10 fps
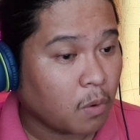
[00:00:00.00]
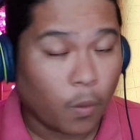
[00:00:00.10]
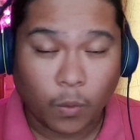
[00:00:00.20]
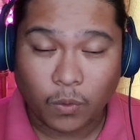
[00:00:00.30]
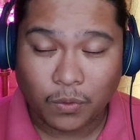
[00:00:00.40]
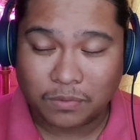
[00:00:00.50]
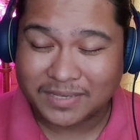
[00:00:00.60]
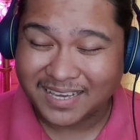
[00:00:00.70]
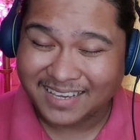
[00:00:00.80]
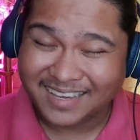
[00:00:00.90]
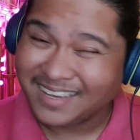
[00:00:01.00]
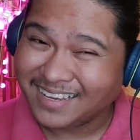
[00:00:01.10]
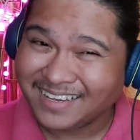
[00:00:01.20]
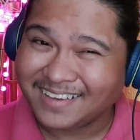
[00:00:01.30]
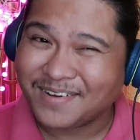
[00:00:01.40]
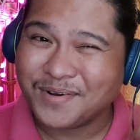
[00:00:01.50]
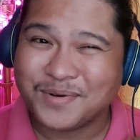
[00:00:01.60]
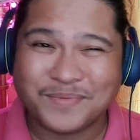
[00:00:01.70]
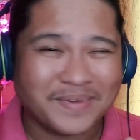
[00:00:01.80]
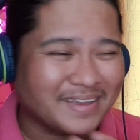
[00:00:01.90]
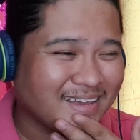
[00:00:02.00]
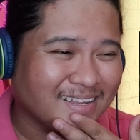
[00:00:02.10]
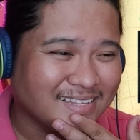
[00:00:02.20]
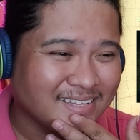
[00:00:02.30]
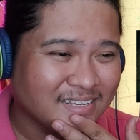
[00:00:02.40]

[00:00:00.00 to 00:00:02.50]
Oh, yeah! Oh my god.